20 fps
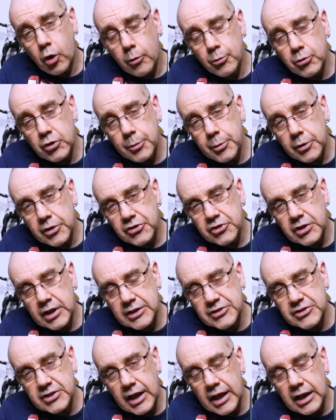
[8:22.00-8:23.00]
Omnibus,
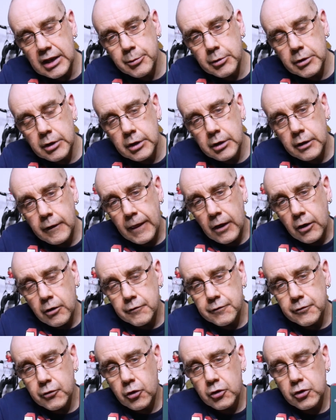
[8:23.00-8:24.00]
Excalibur
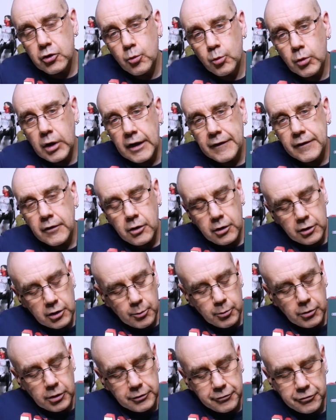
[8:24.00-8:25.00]
Volume 1. I
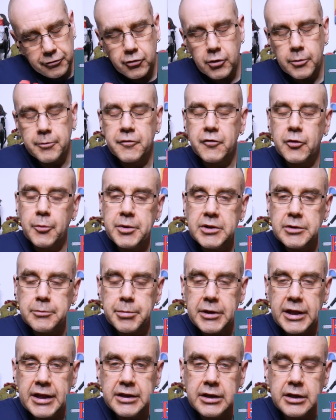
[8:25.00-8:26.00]
got mine from Forbidden
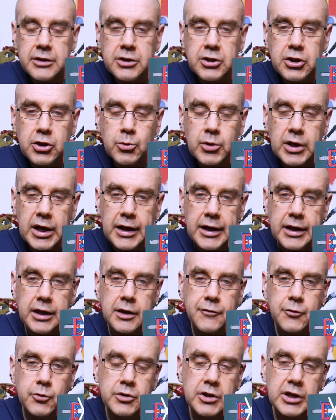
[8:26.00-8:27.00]
Planet in the UK.
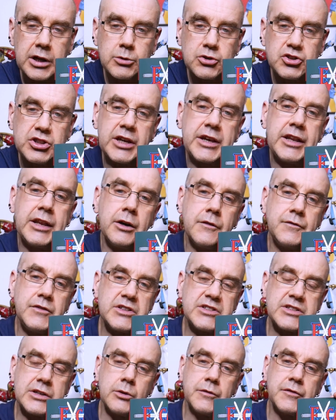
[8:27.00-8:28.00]
If you want to go and check it out for
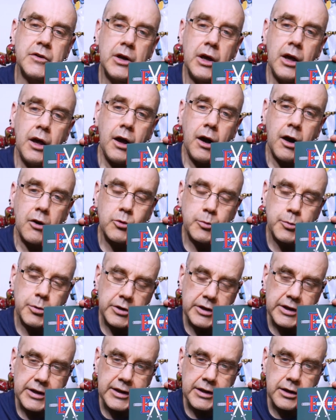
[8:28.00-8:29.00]
yourself, I'll
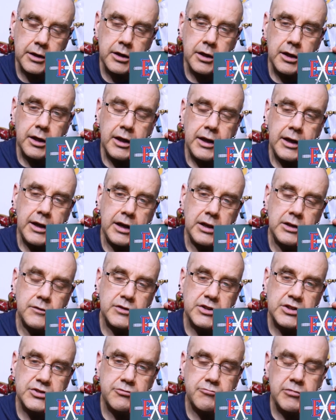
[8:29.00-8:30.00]
put a link in
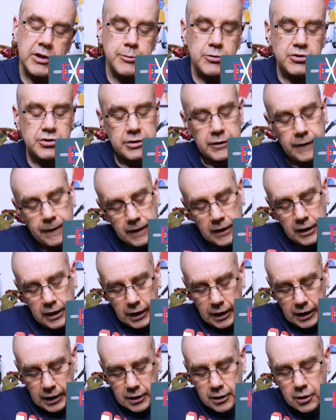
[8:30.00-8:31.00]
the description.
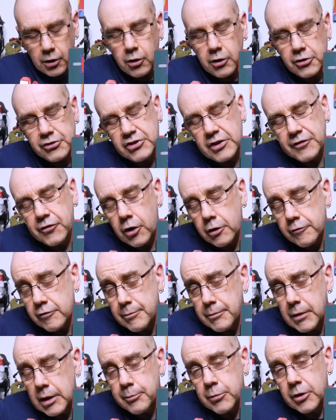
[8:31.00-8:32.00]
It cost, if I
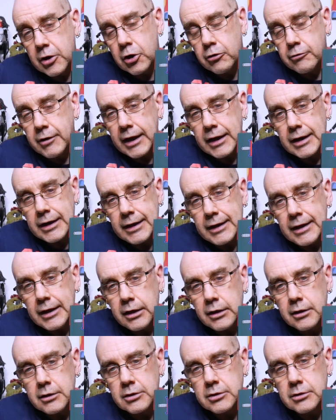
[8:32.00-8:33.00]
remember
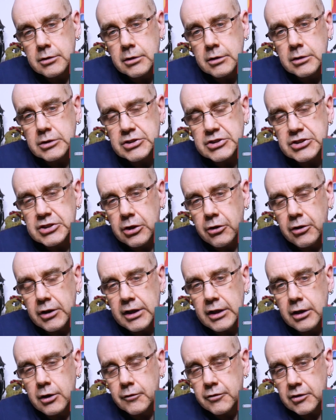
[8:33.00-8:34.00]
correctly,
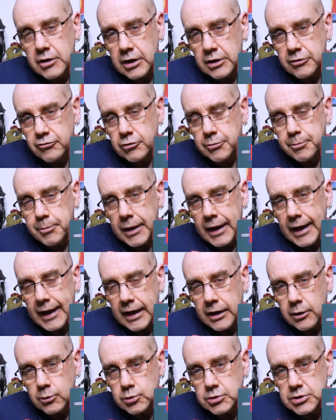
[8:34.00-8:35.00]
slightly over
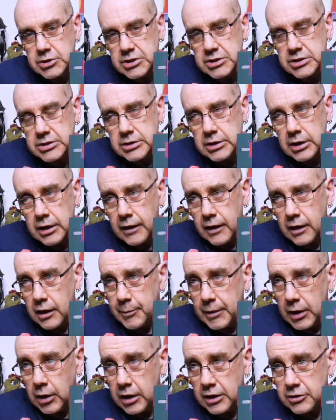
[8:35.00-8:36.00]
£100,
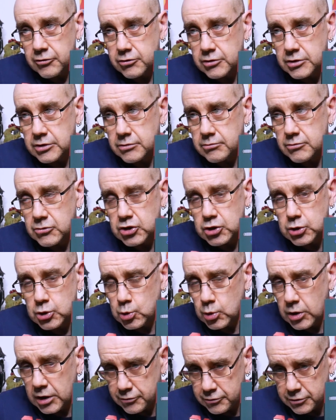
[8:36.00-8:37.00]
about
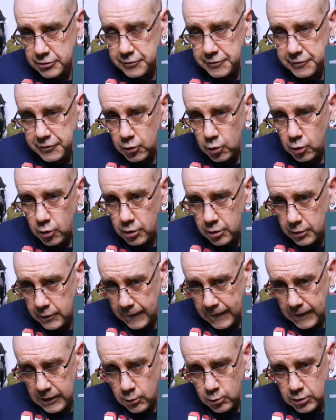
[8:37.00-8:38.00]
102, 104,
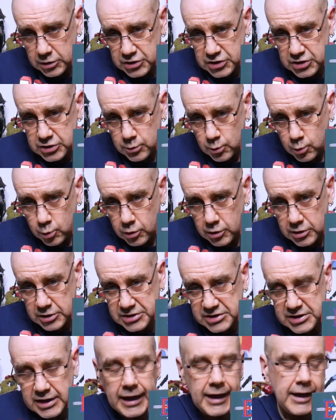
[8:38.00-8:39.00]
which
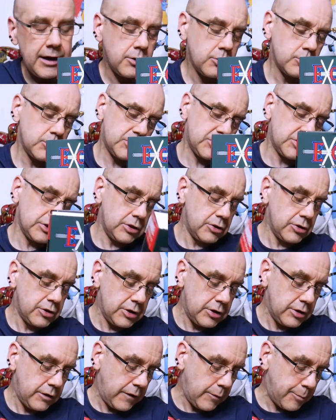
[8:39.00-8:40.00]
works out,
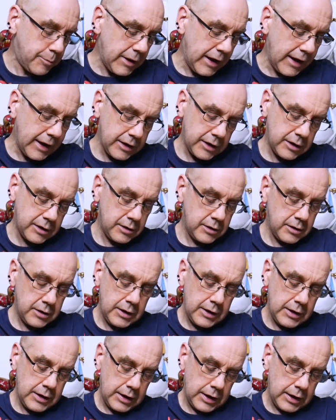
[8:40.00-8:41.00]
looking at the back,
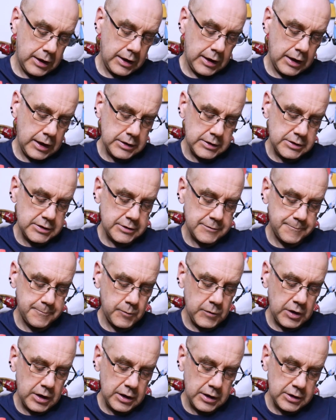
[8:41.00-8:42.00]
at
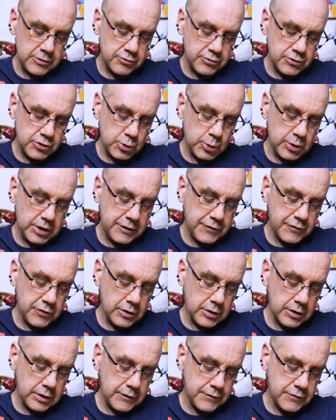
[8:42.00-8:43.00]

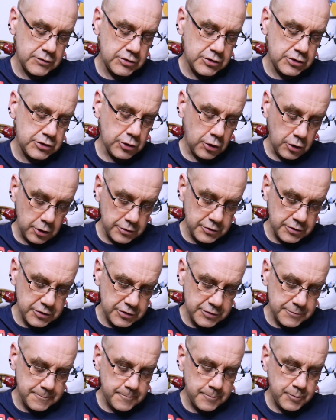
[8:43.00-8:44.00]

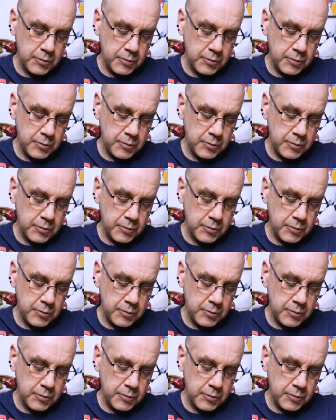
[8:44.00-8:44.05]
$125.